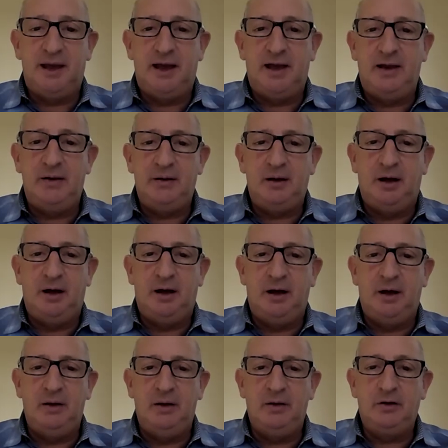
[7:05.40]
that
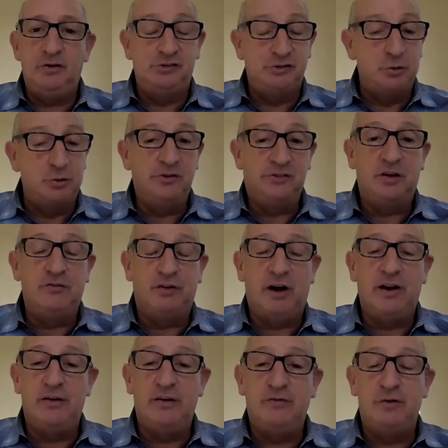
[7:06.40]
consumers can
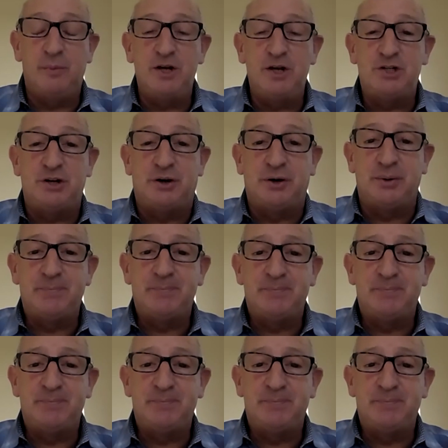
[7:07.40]
find information on.